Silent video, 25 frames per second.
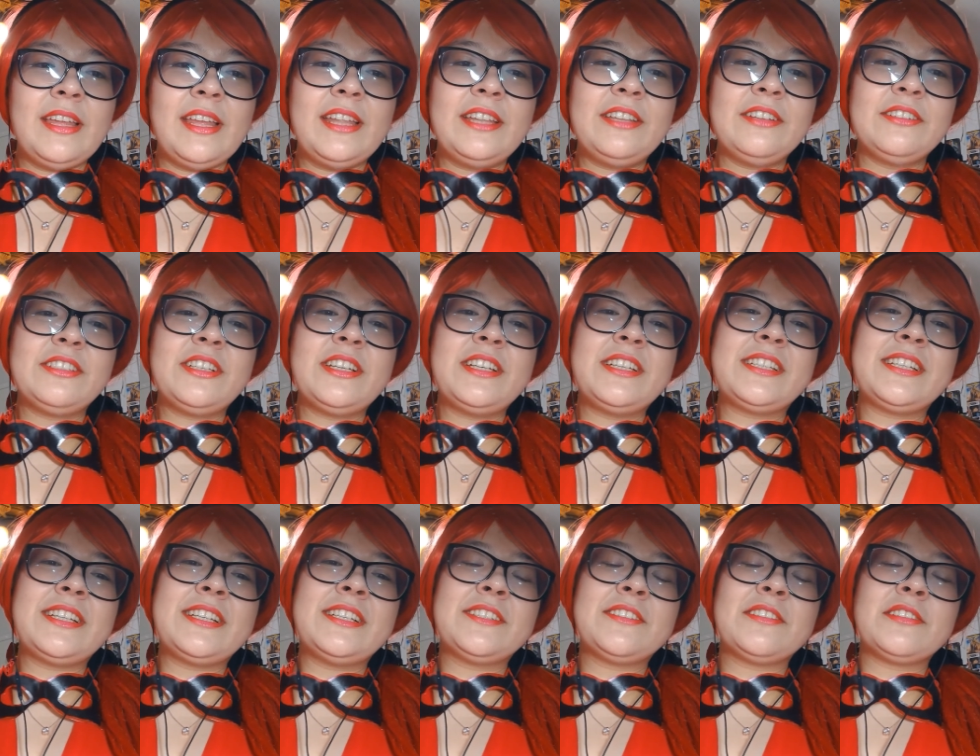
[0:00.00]
Toshi
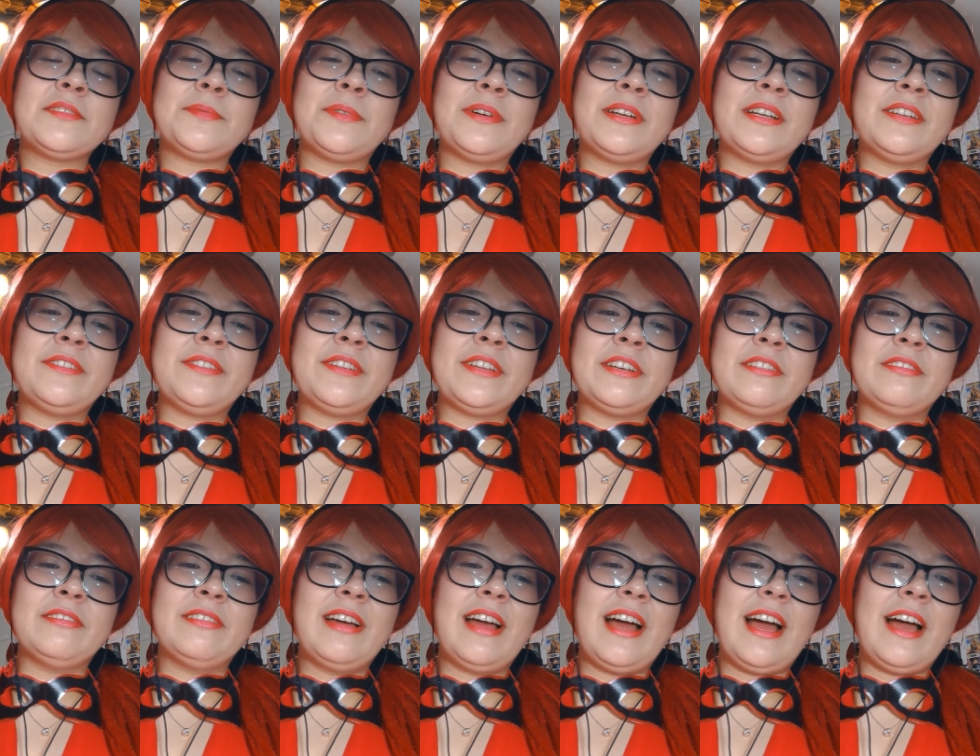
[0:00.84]
Shinzu's point of
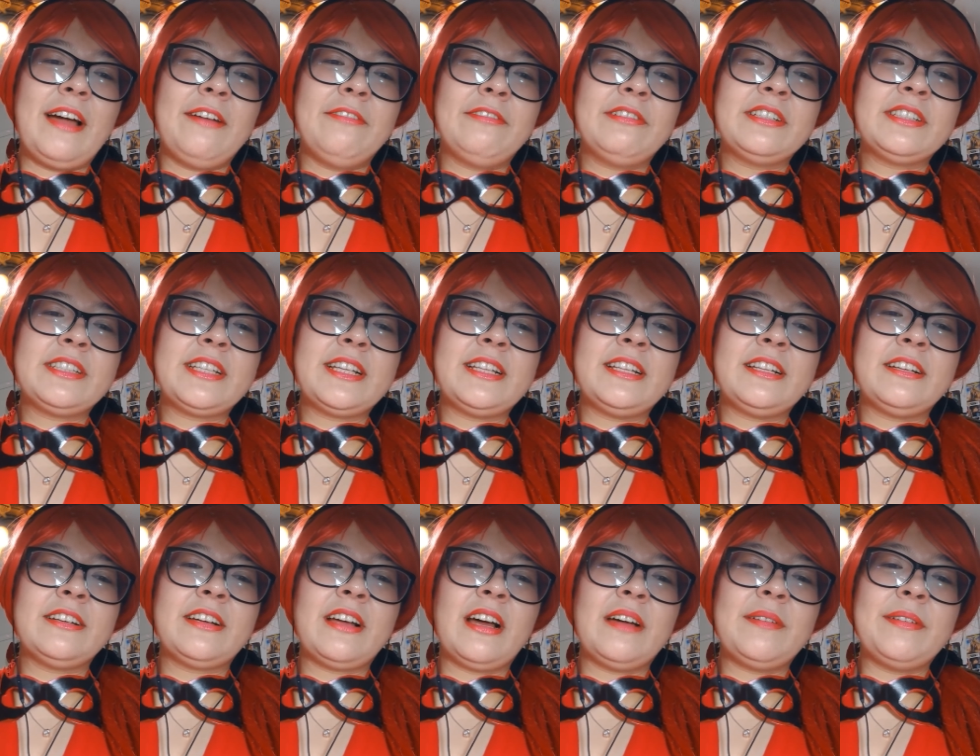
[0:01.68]
view. I was in
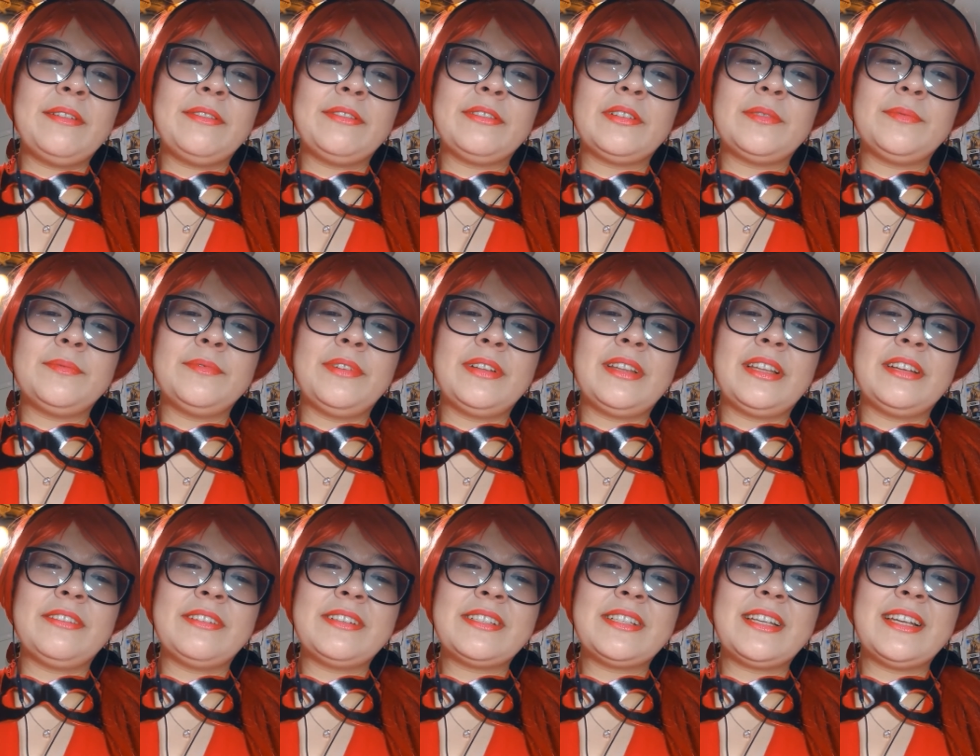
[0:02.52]
the common room with the
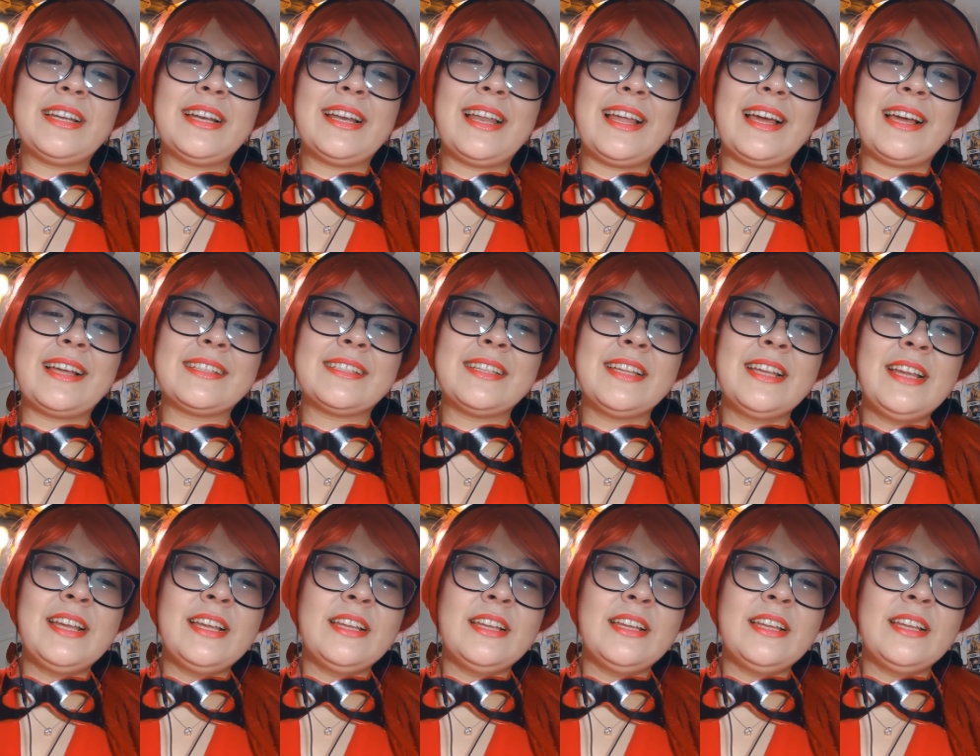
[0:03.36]
rest of the class.